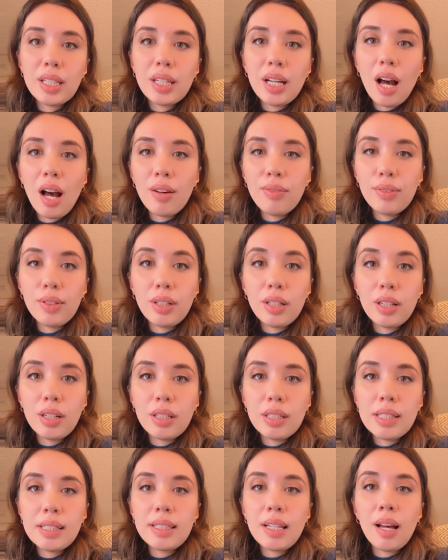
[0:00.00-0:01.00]

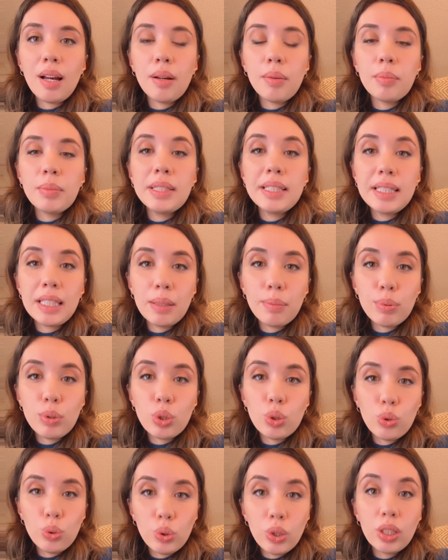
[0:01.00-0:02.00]
cover some
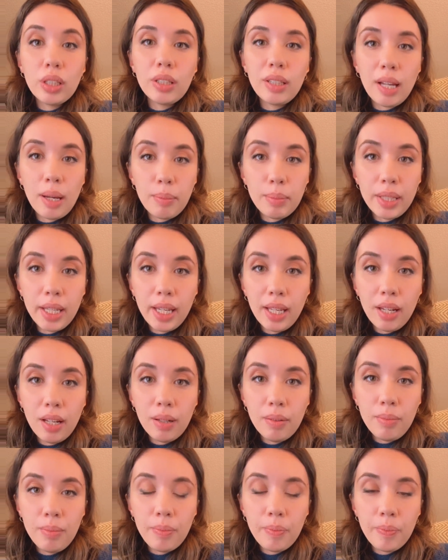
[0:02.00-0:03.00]
tips to clean up
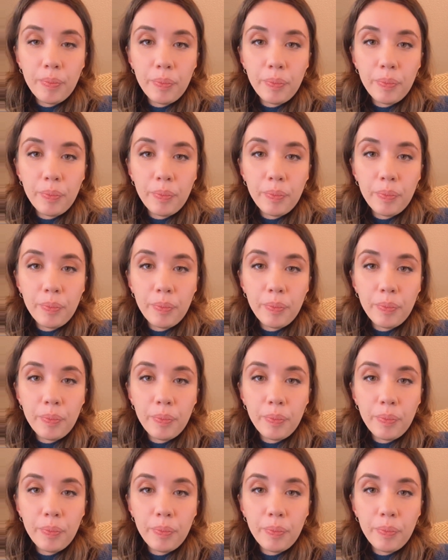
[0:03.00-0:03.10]
data,